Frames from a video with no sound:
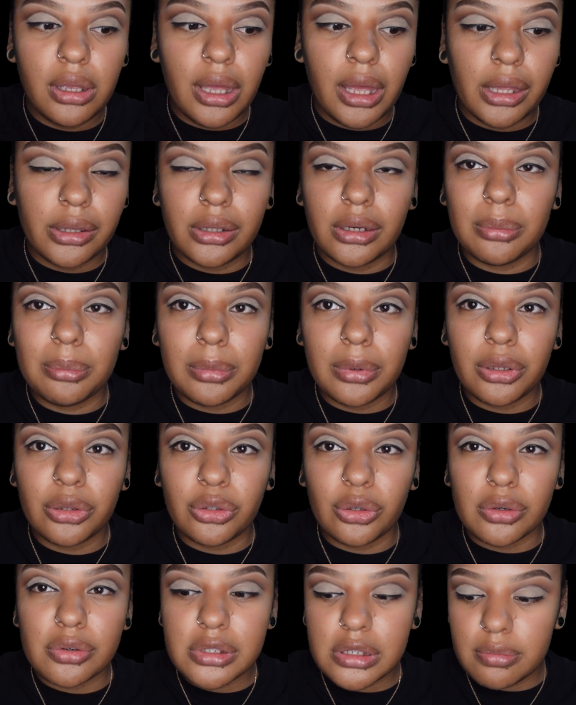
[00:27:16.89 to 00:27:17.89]
And then I'm gonna
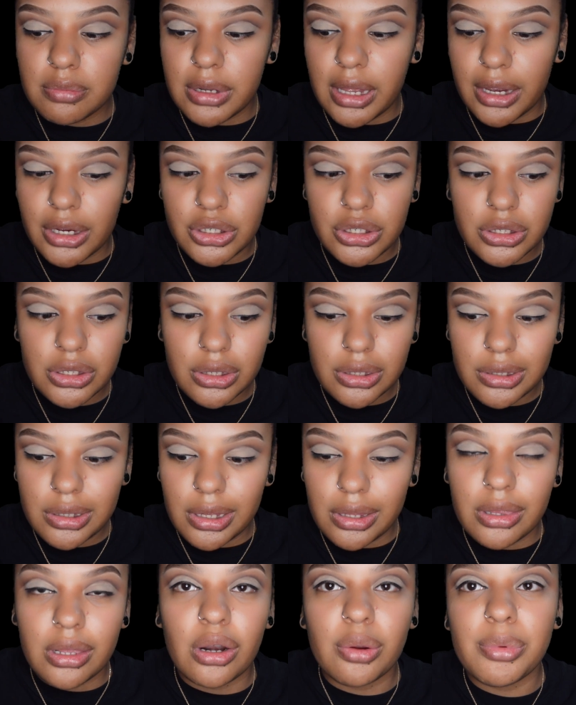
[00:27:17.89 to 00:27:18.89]
throw some lashes on,
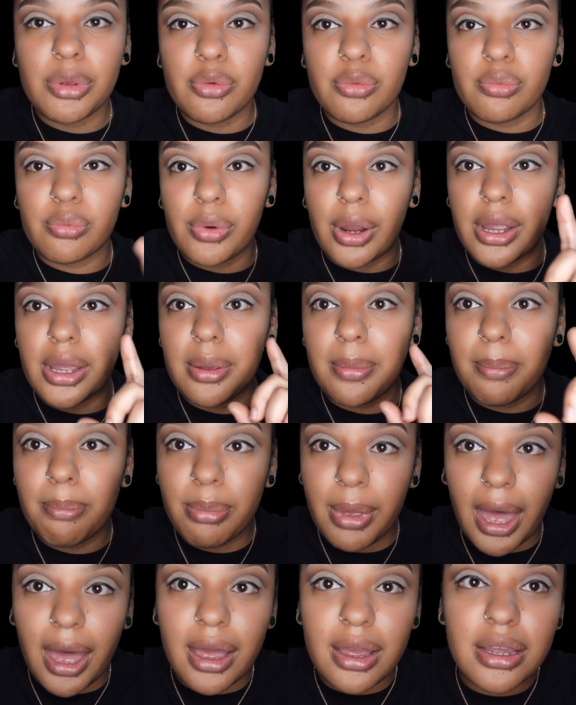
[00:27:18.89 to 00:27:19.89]
and then I'll be right
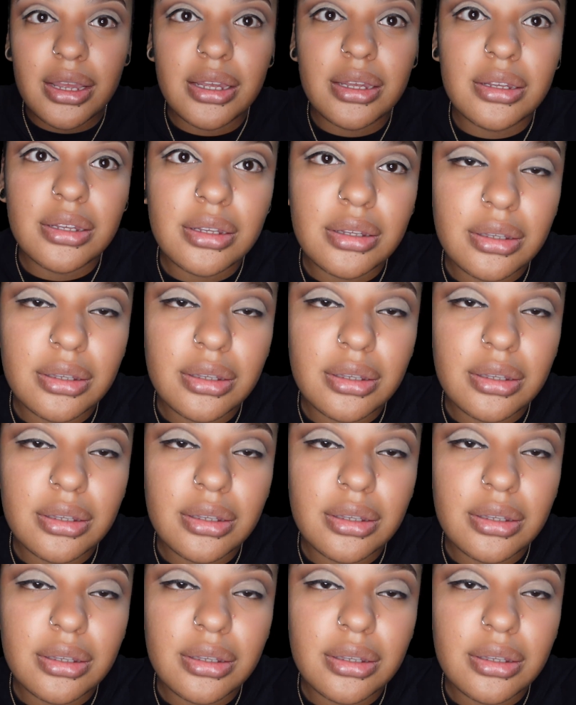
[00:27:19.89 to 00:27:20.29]
back.